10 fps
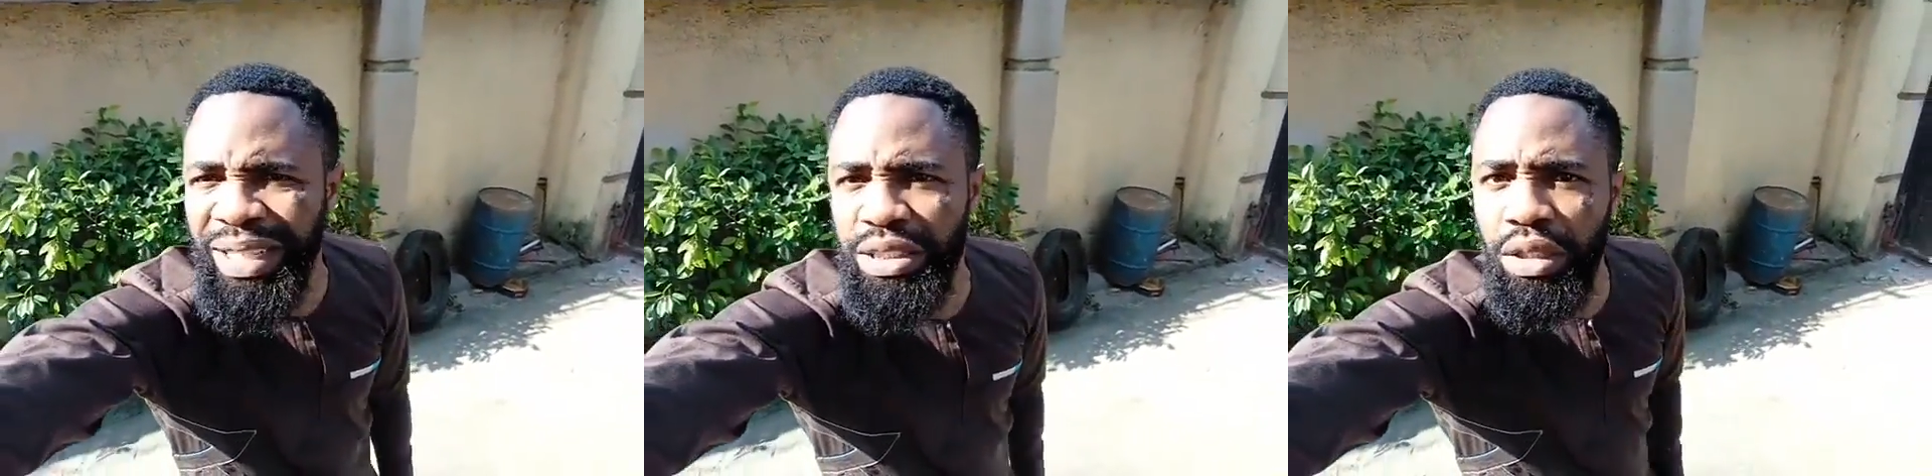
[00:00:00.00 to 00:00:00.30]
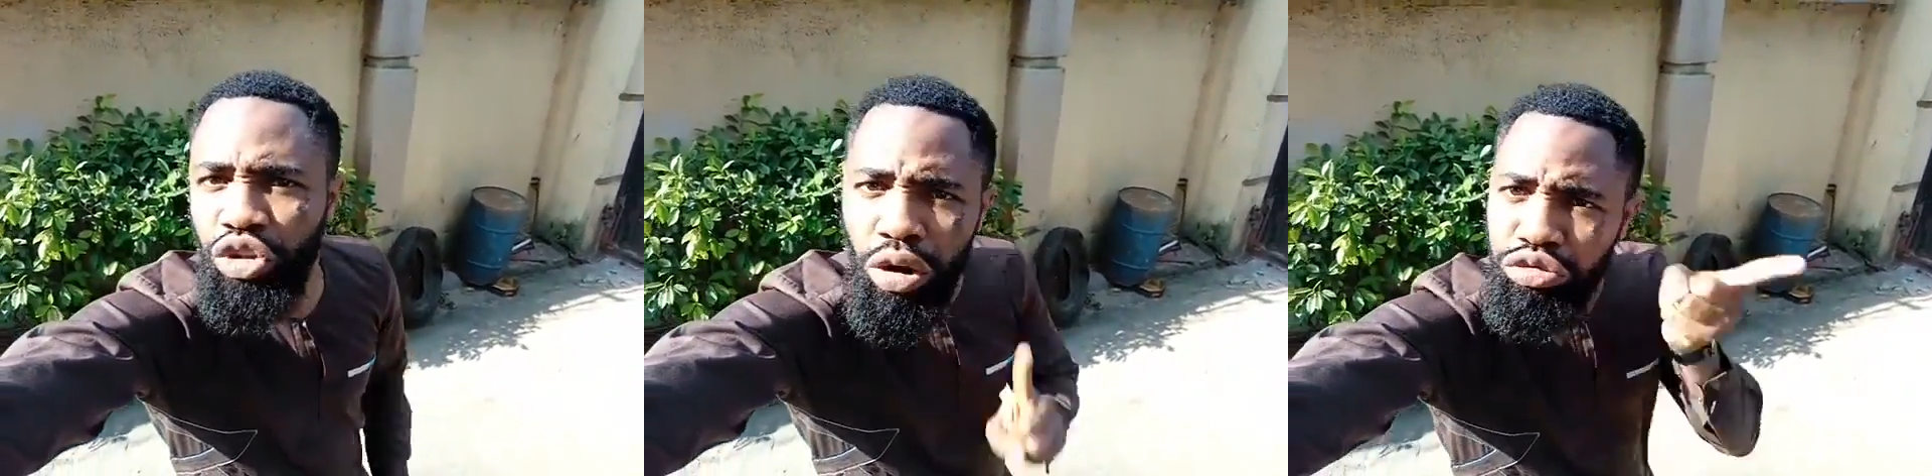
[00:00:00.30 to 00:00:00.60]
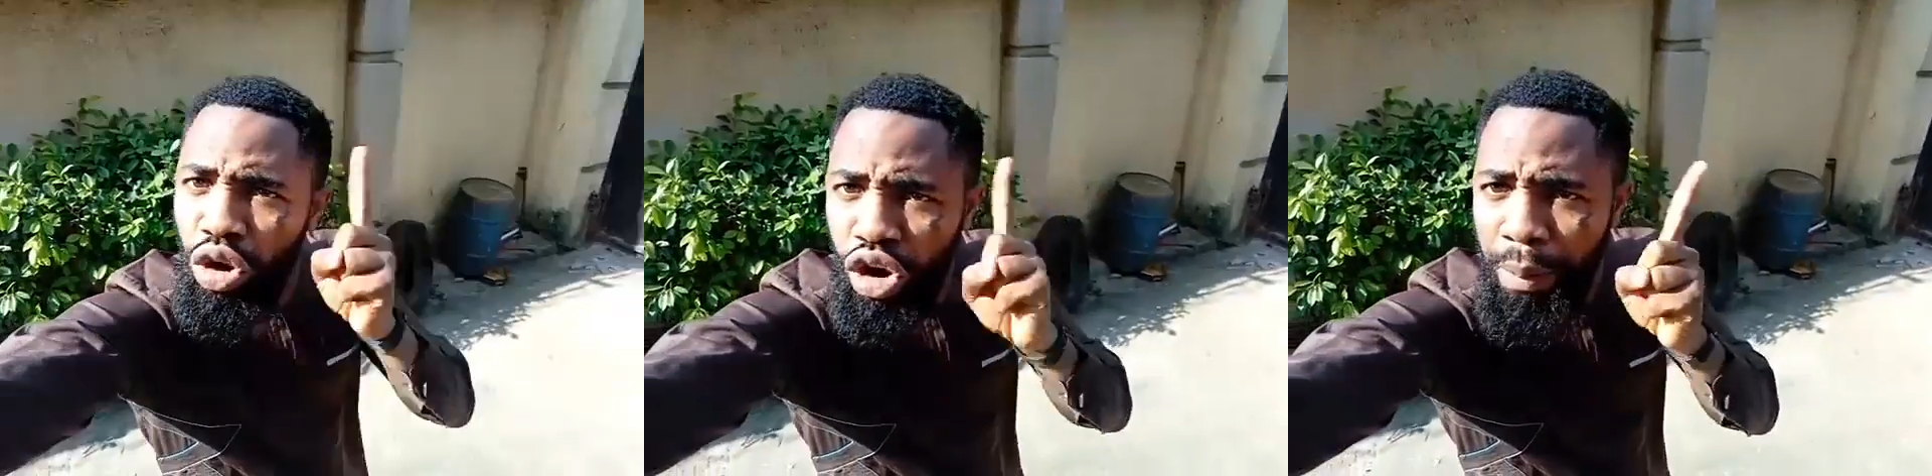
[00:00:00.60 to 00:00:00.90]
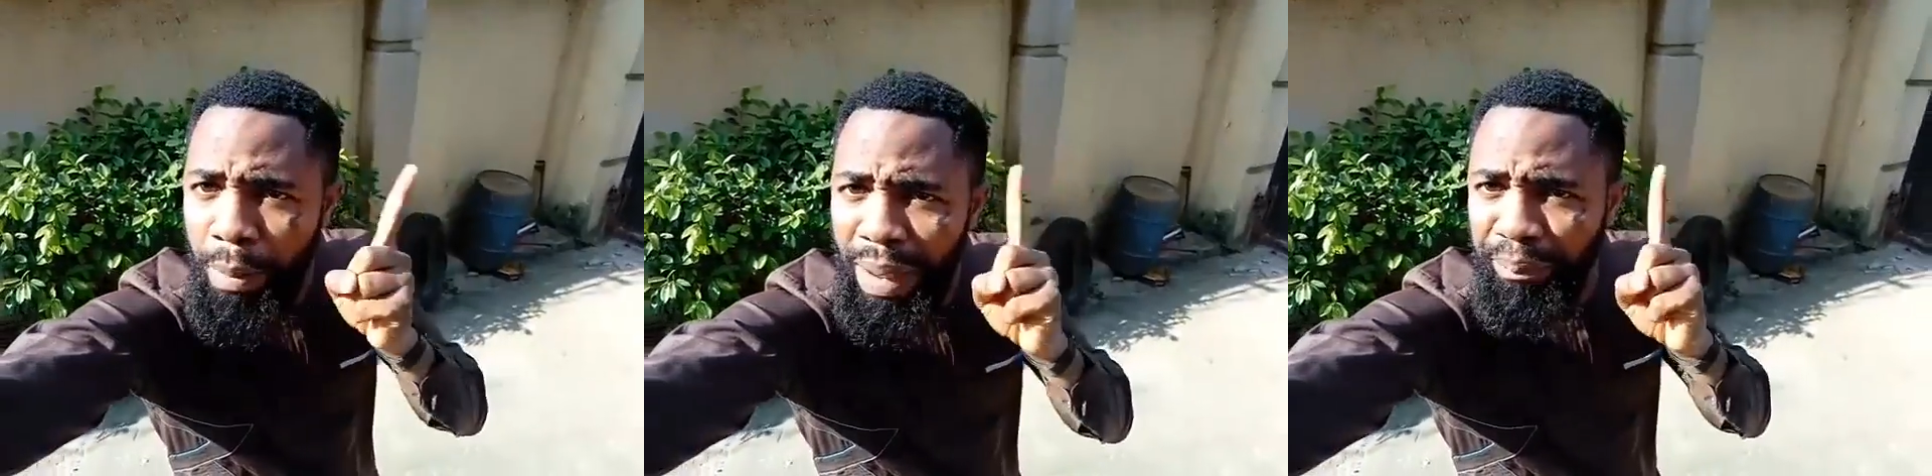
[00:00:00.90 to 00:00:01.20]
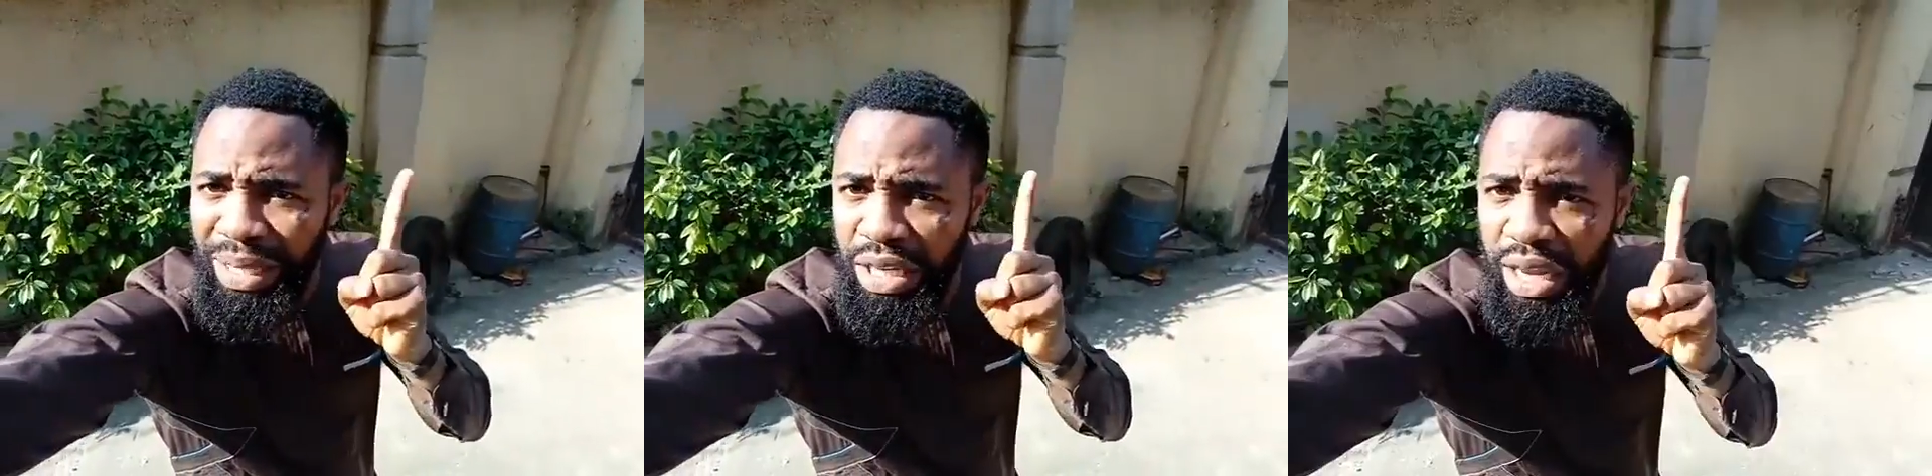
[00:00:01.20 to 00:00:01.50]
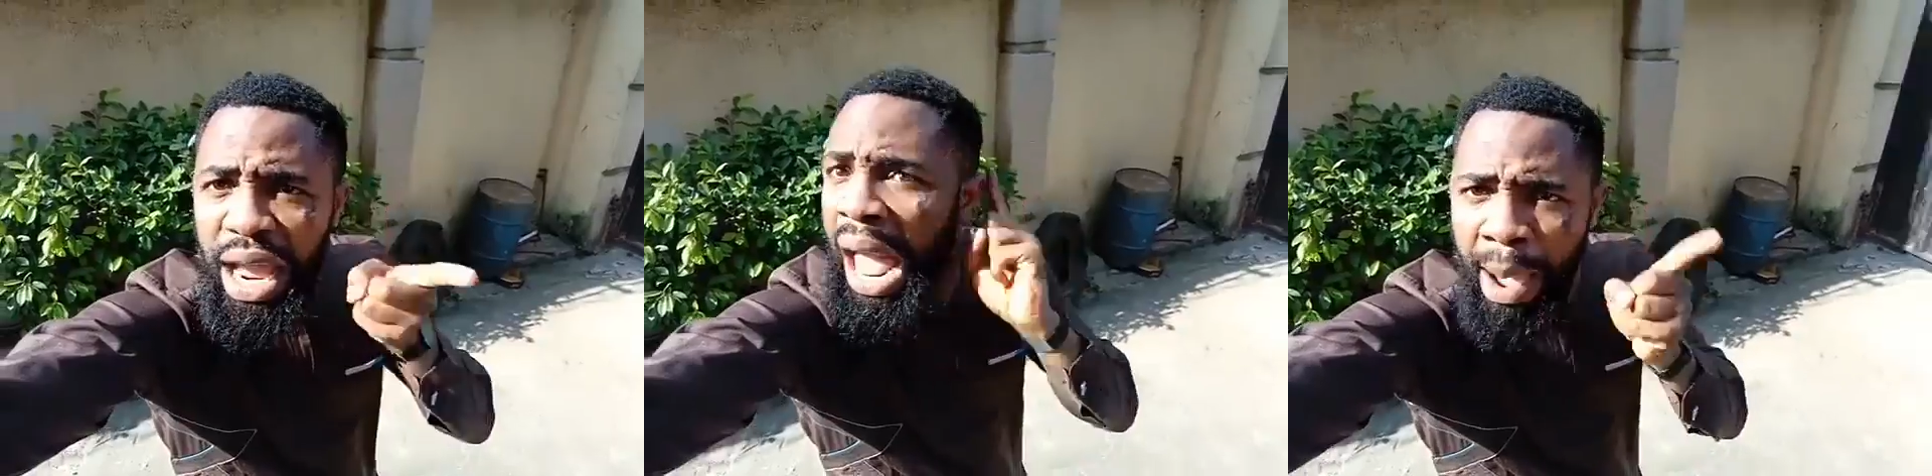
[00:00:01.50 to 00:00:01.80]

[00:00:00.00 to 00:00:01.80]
it. Don't come on my page again.